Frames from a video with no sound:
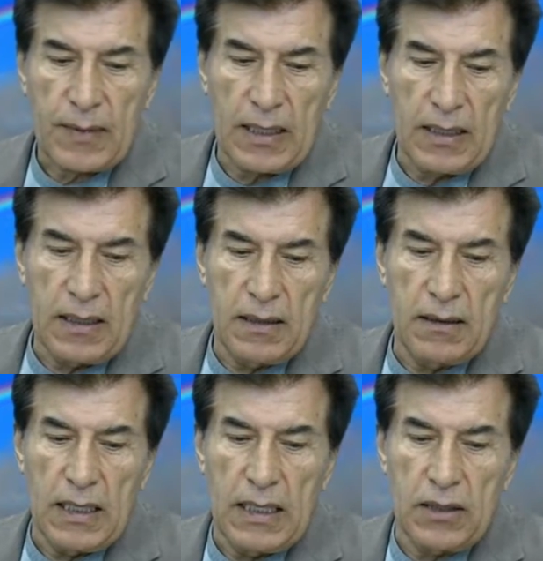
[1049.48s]
Uh,
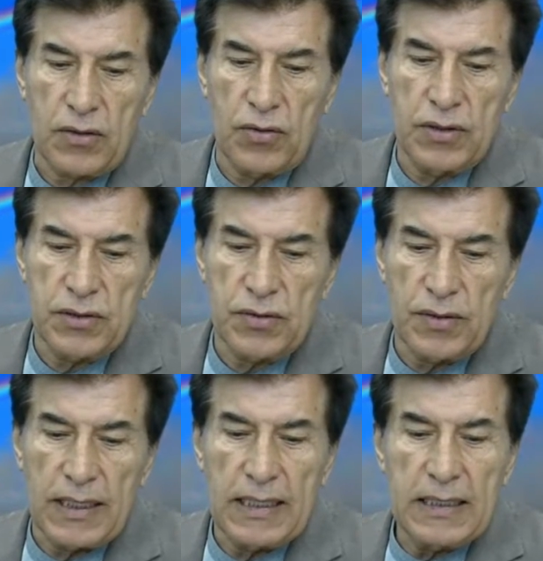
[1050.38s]
and according to
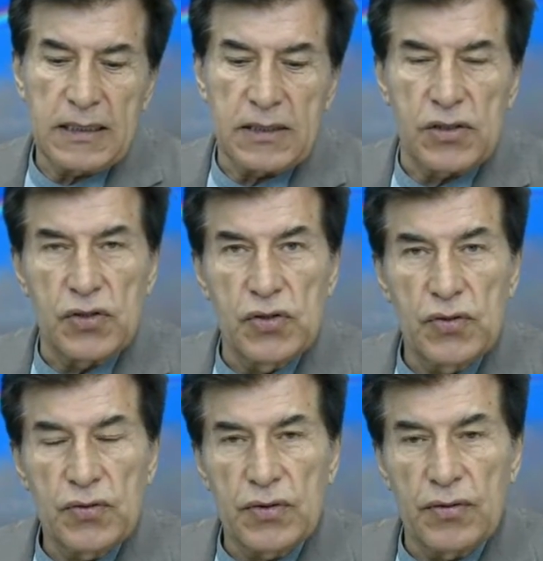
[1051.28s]
the latest
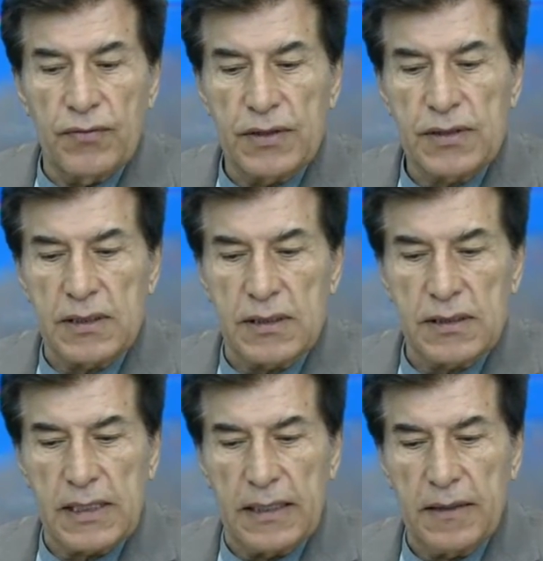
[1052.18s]
Duke University
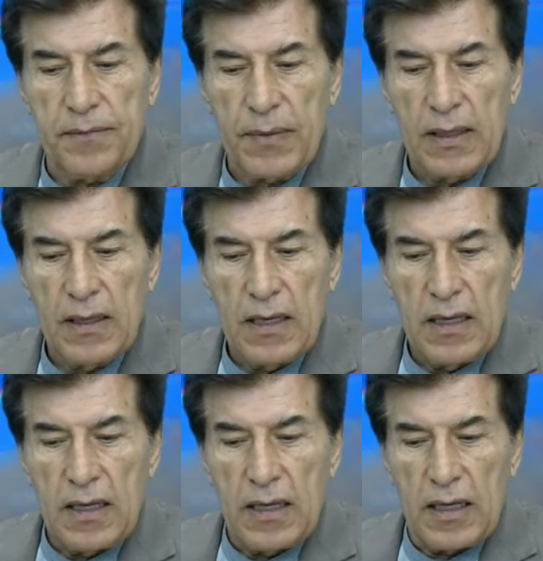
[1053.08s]
study
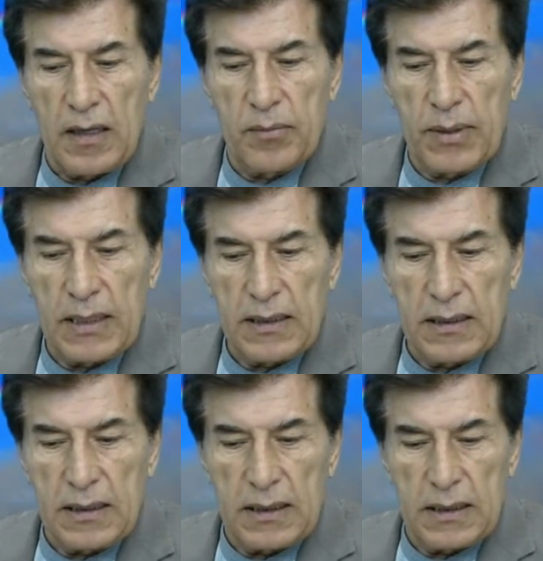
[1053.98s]
uh, by
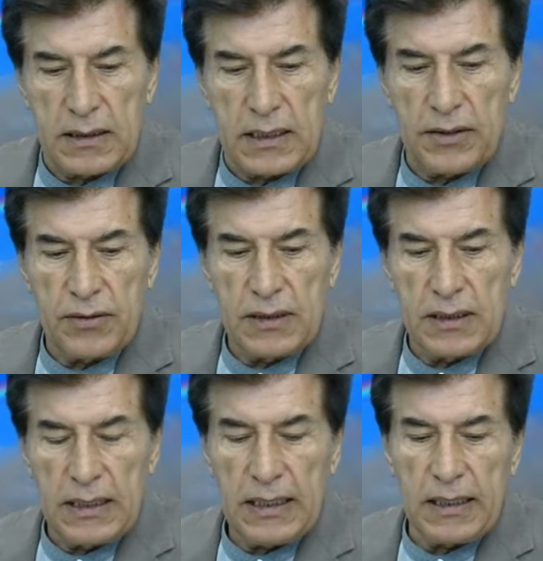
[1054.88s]
uh, Kieran
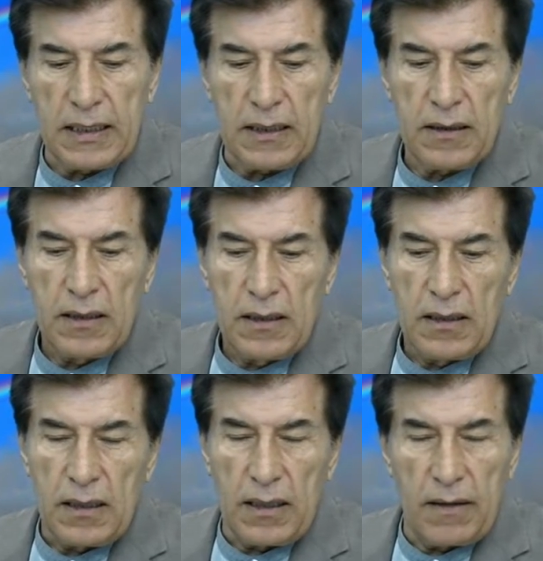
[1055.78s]
Healy,
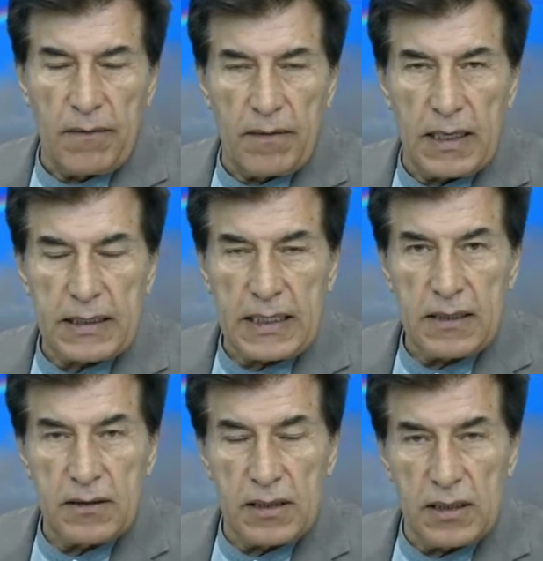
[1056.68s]
uh,
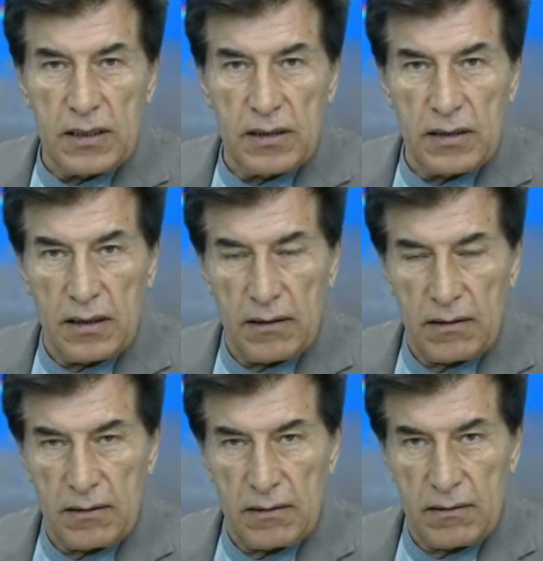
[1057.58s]
again, the,
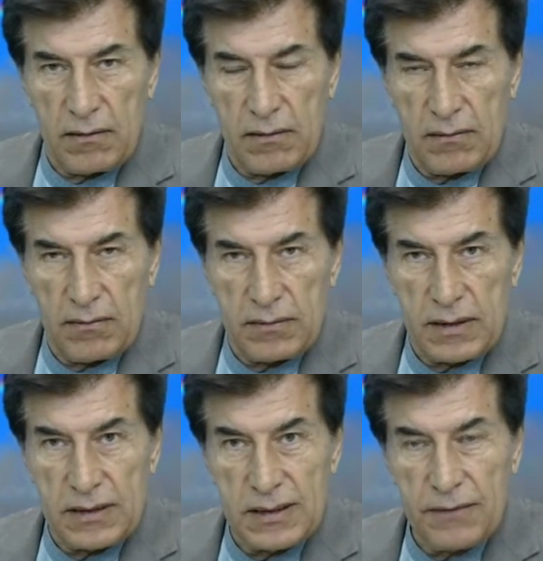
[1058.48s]
uh, the
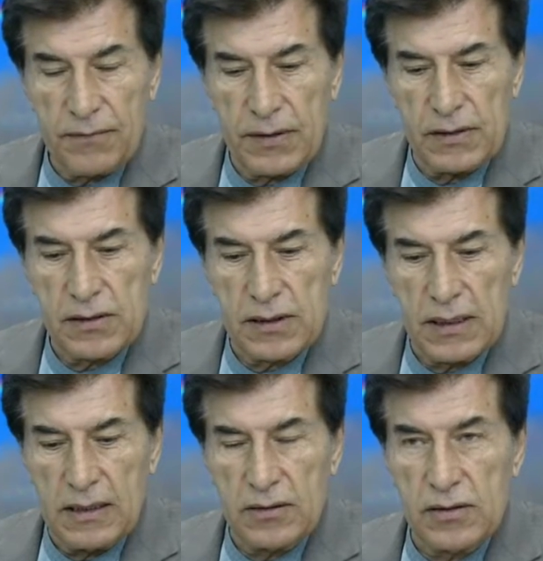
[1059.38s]
difference
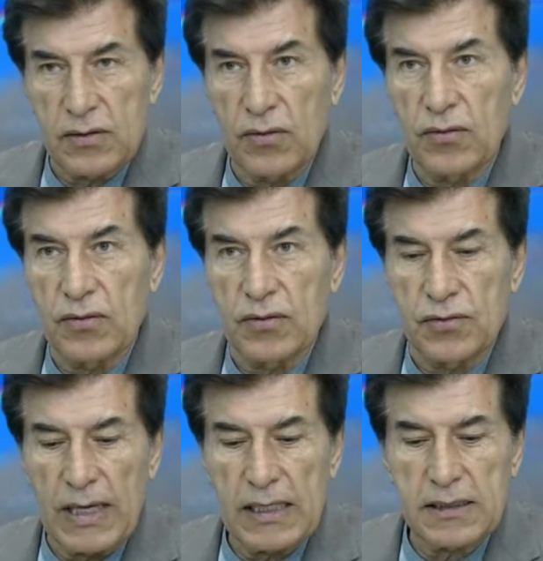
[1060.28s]
is so
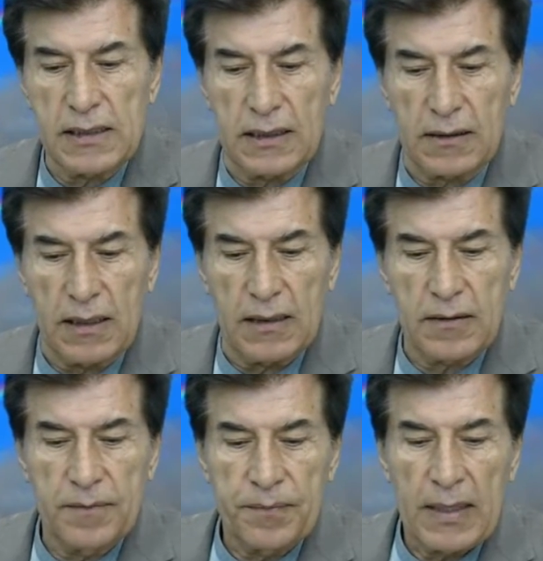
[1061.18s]
drastic that
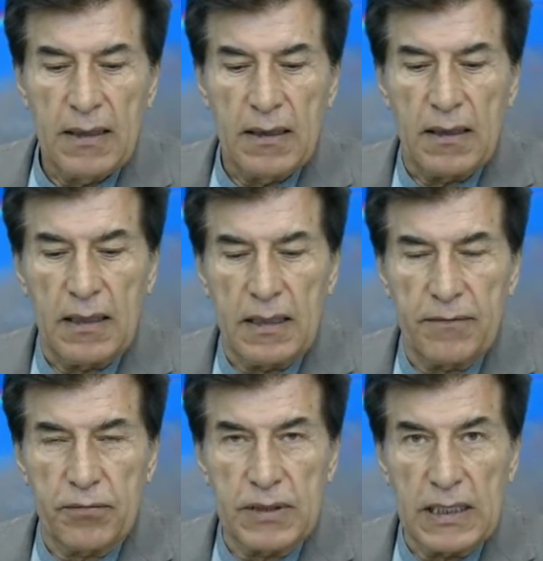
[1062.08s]

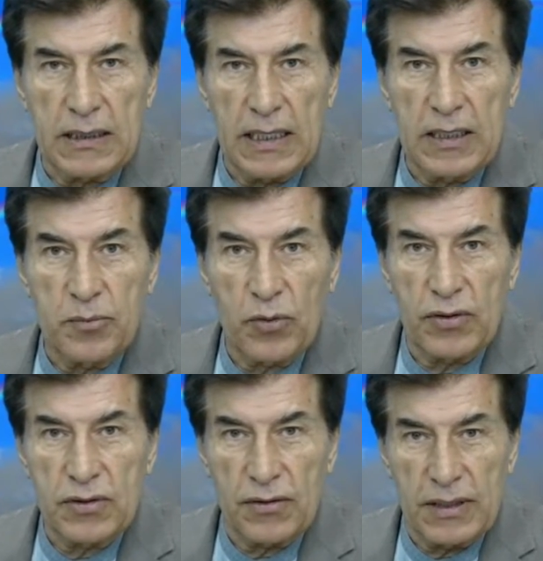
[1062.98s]
if we at any
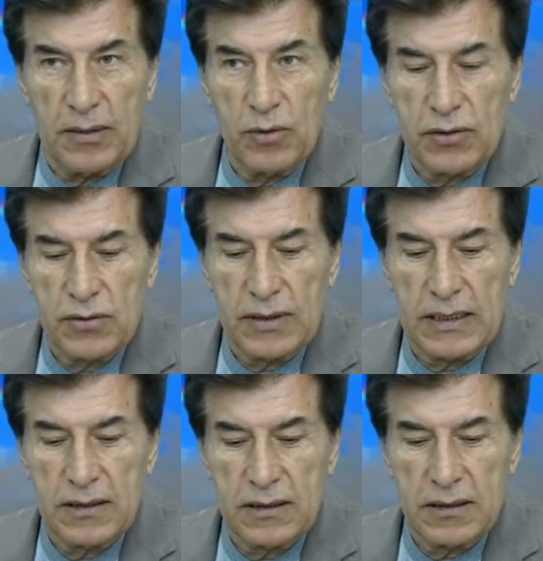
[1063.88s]
point are able to
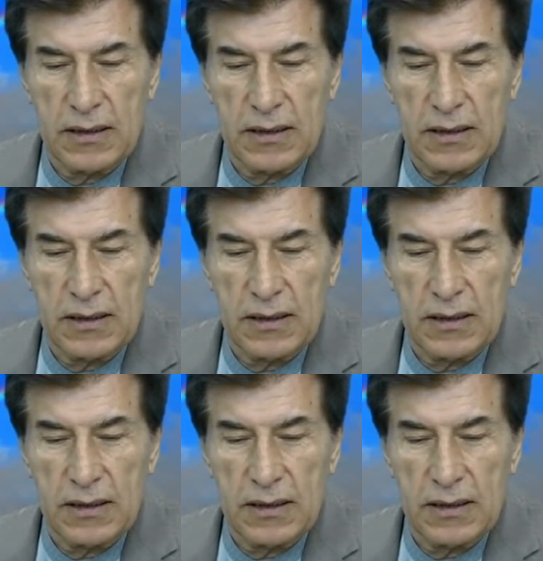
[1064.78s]
get